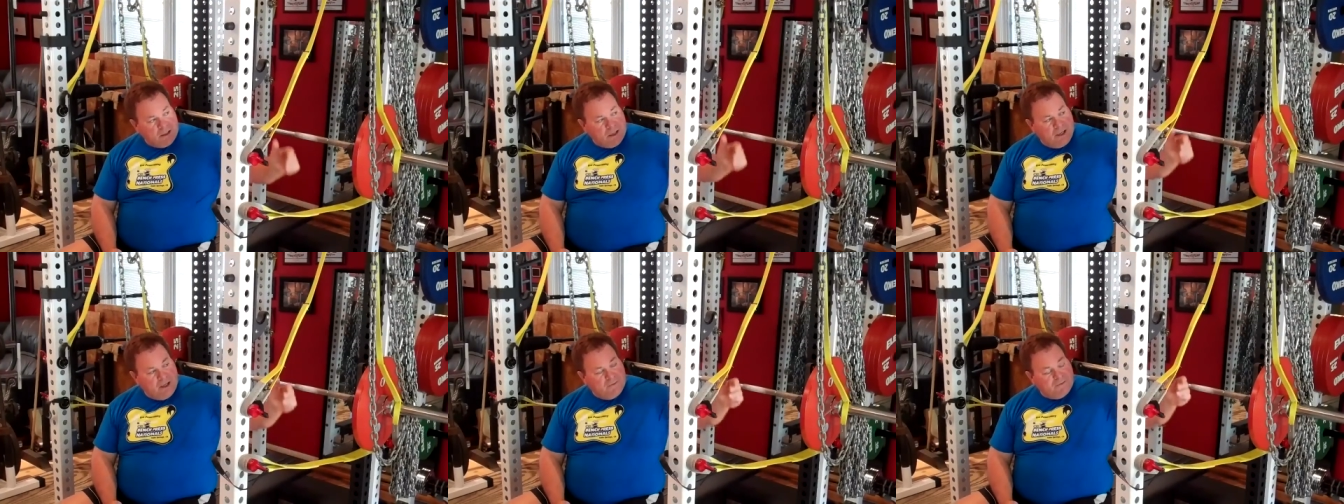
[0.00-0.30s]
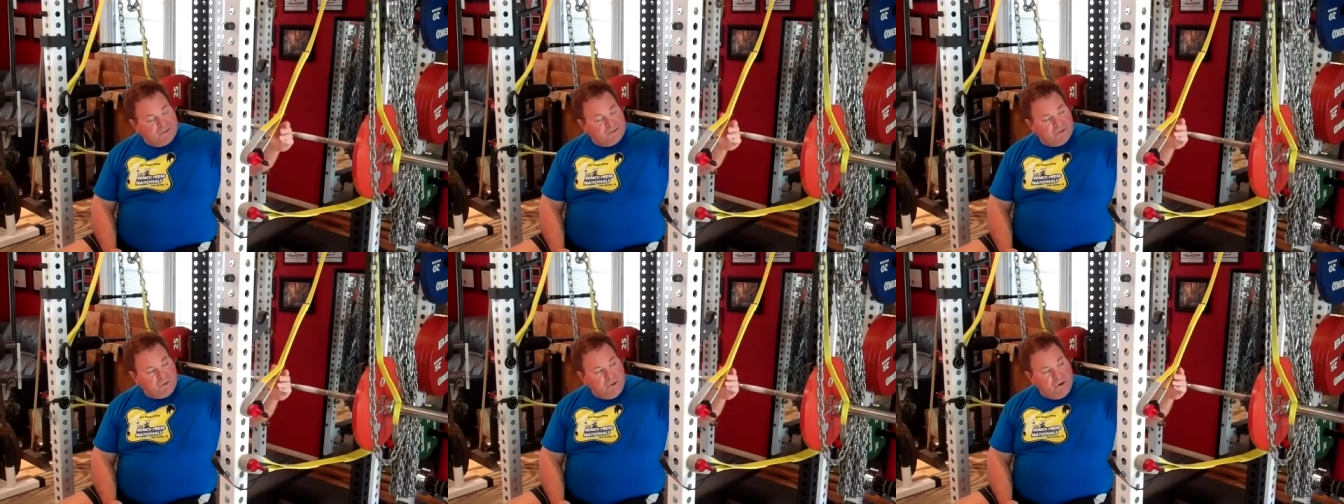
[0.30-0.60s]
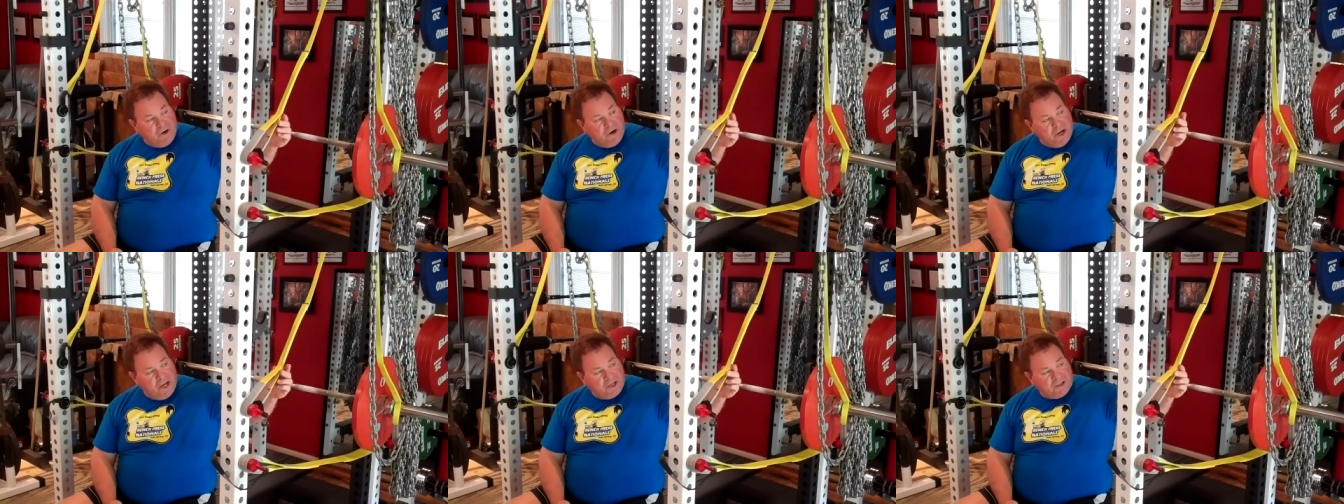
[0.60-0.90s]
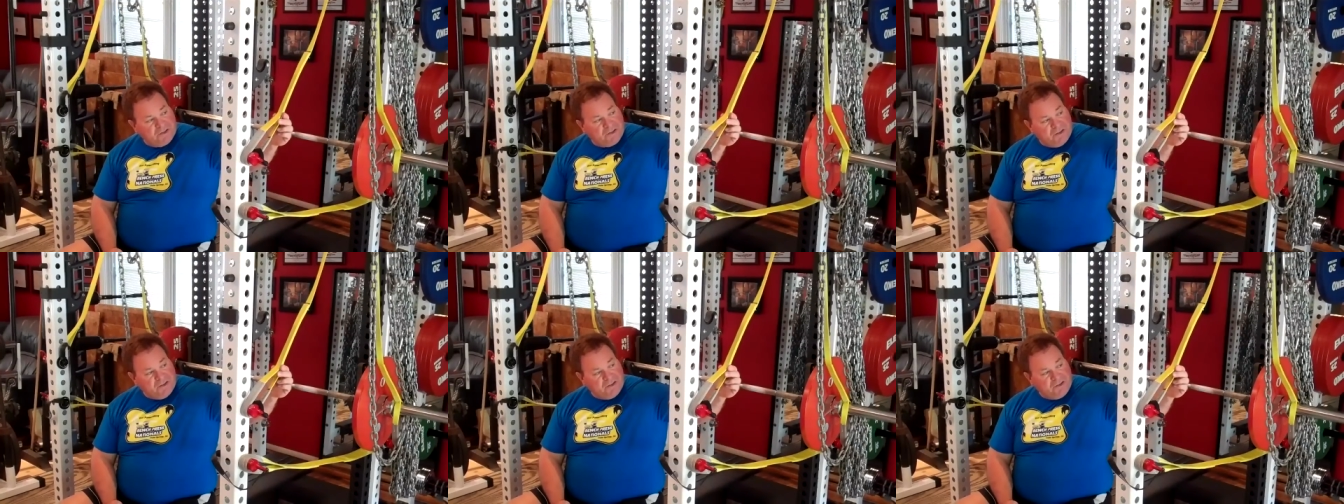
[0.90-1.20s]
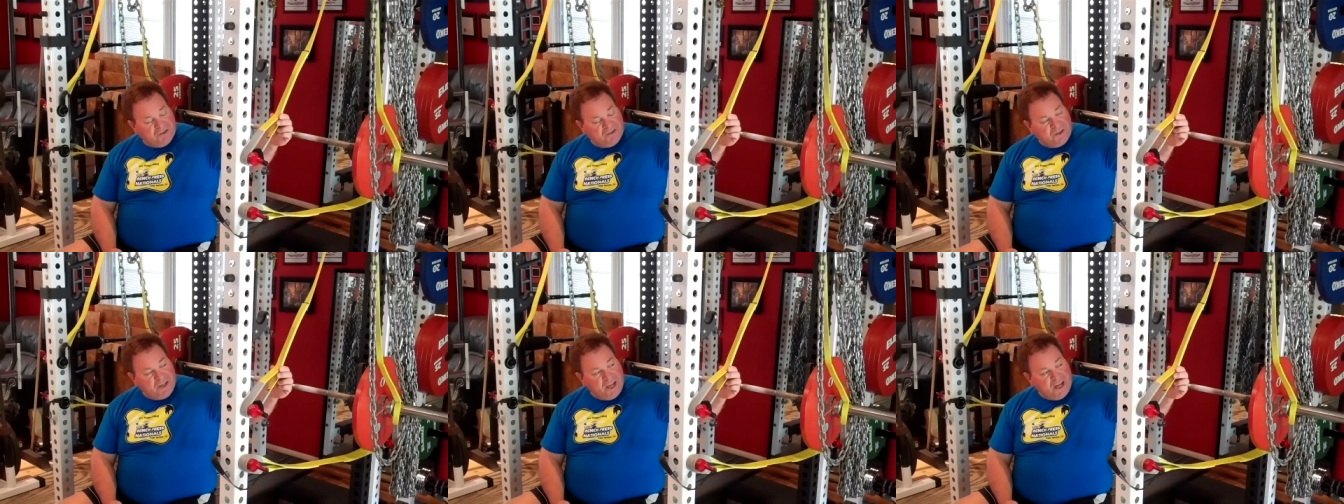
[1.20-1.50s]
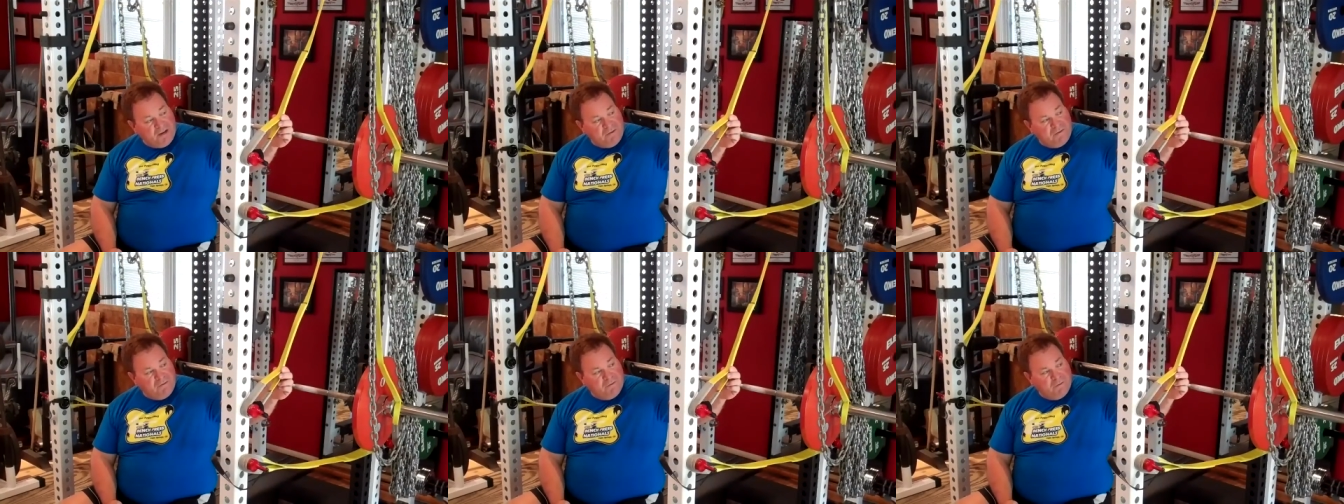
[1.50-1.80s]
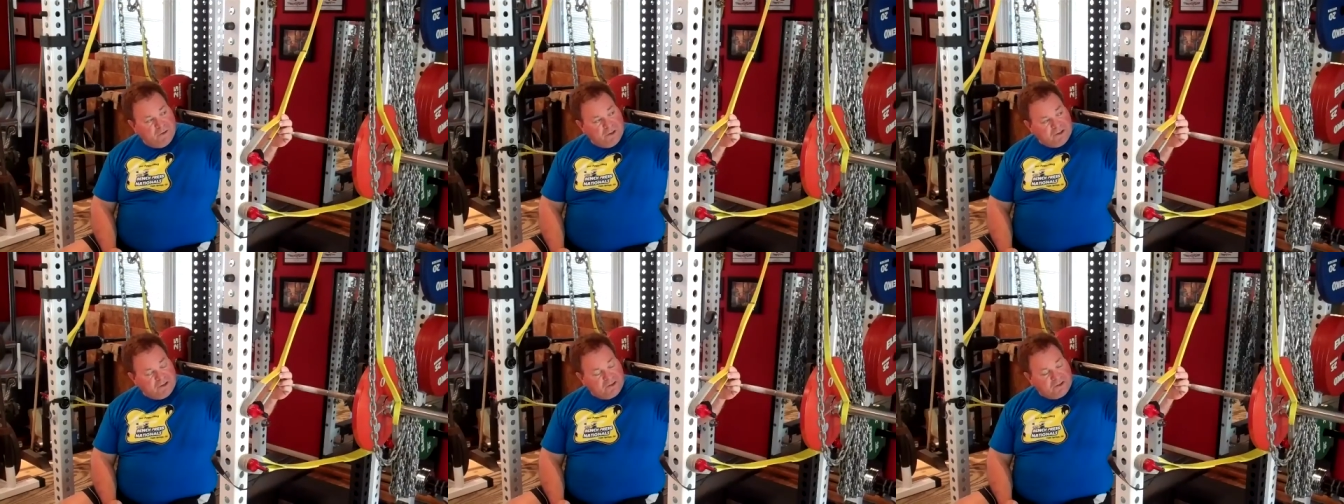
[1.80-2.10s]
I have Sorinex's
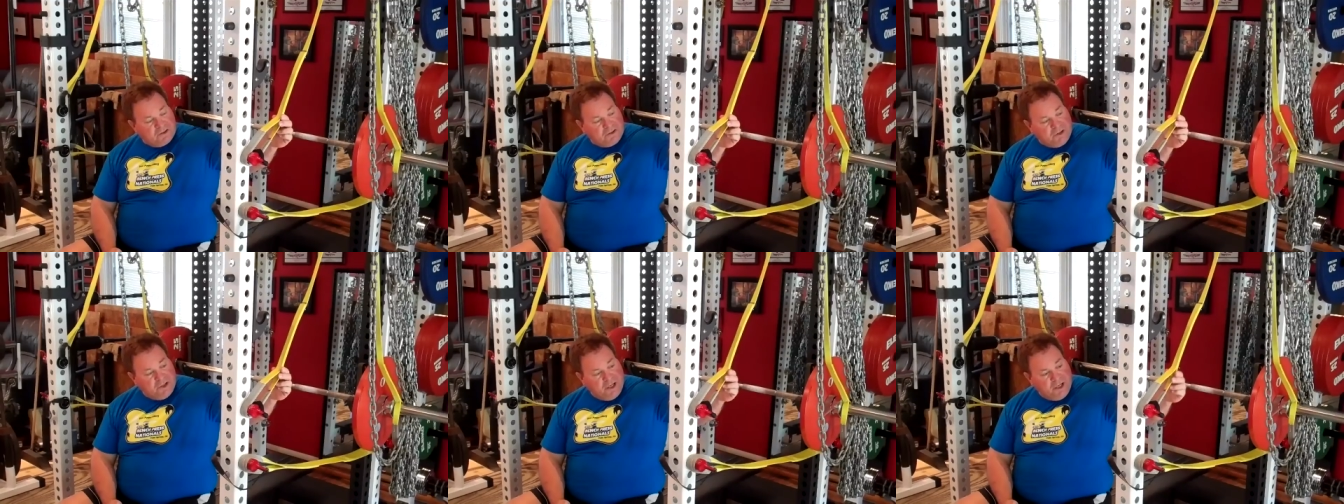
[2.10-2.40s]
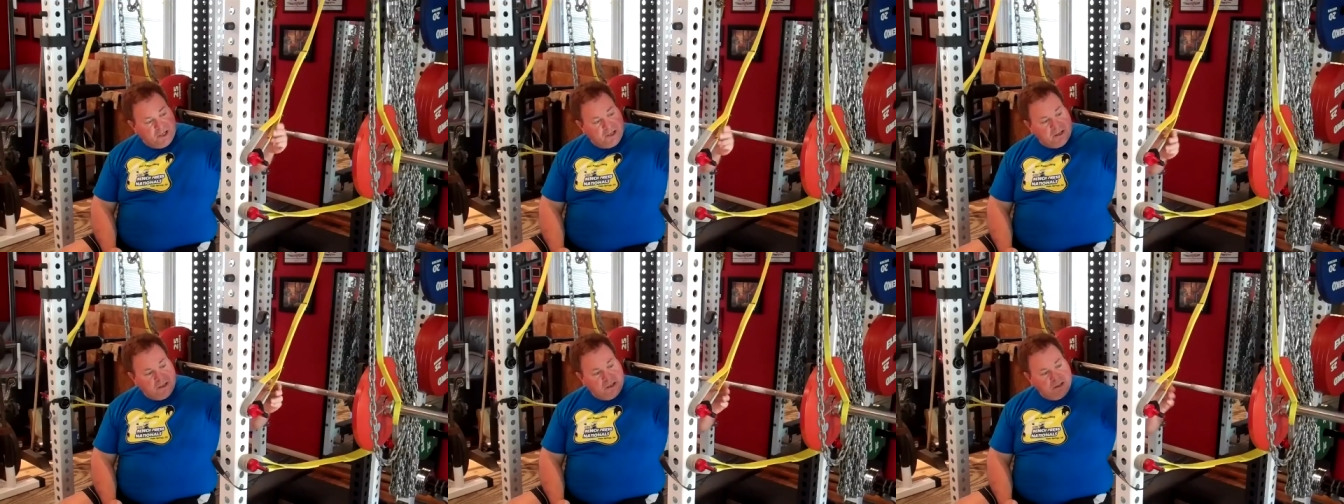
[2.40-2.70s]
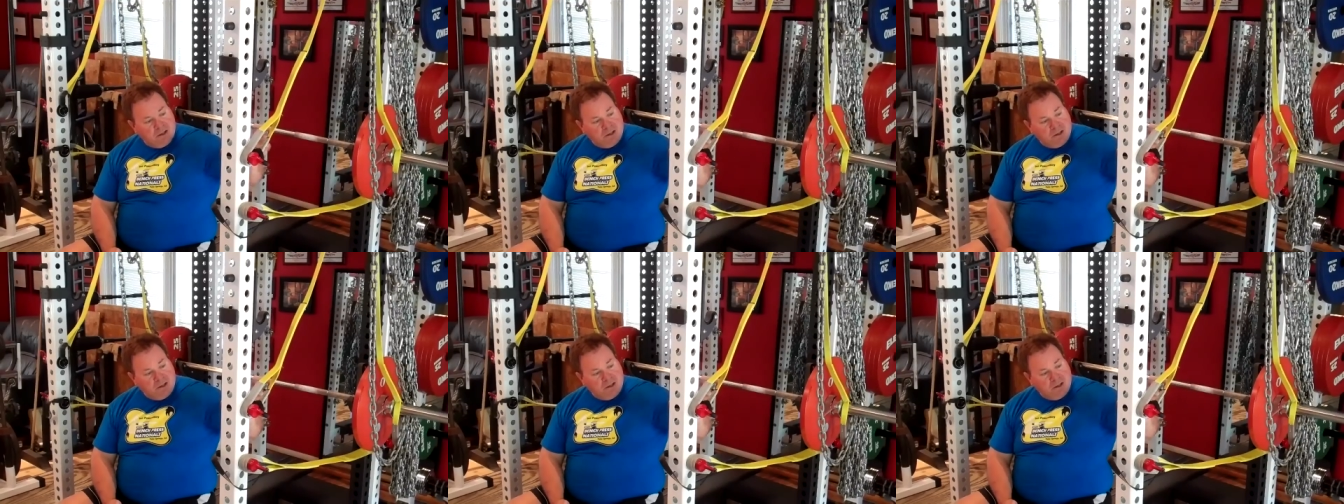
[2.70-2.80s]
10-foot sling,